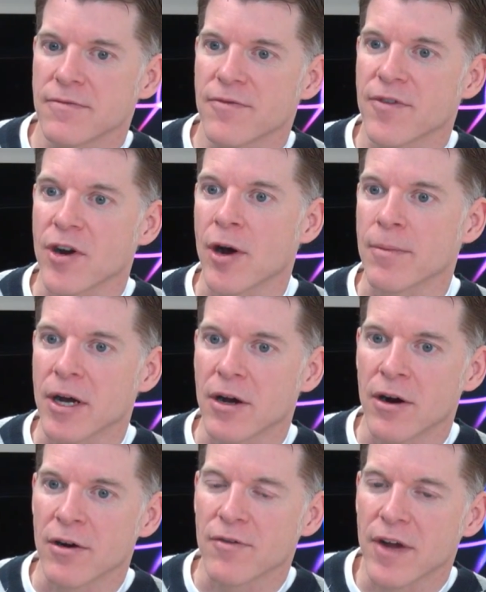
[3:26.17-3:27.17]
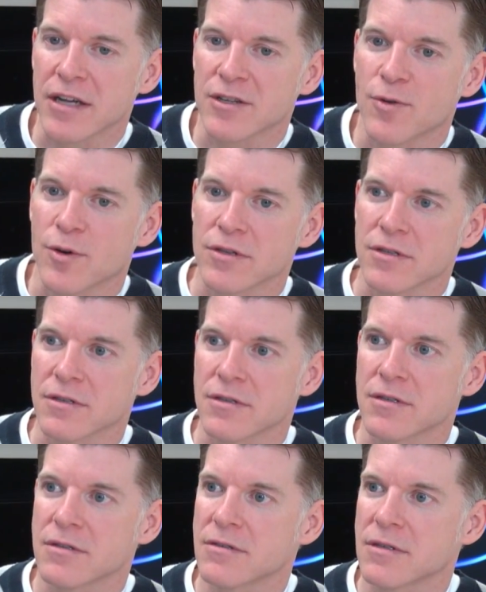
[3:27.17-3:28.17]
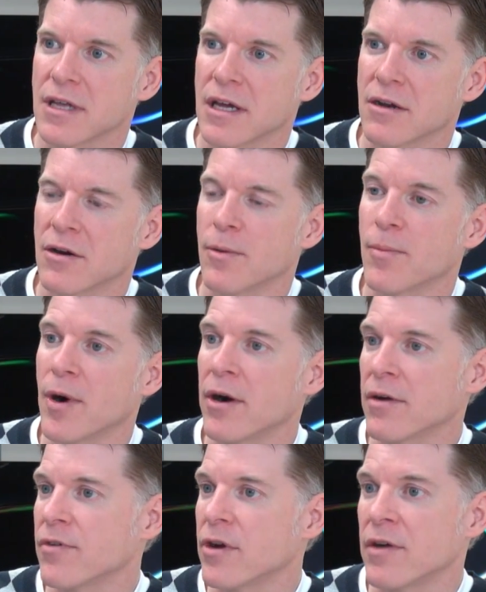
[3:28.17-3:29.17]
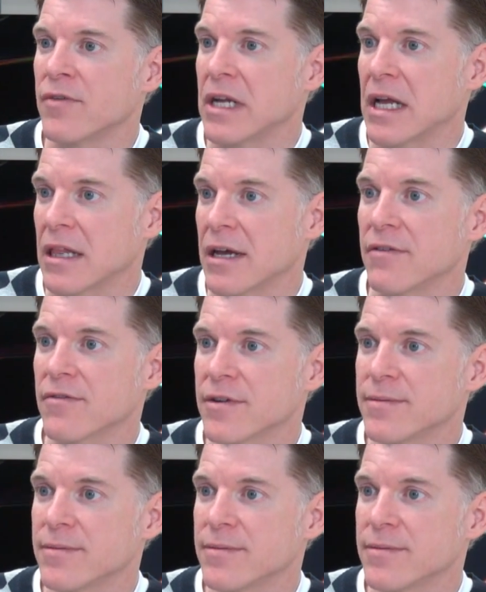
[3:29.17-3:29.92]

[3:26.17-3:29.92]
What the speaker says: phenomena, artifacts, courses that are part of their everyday life.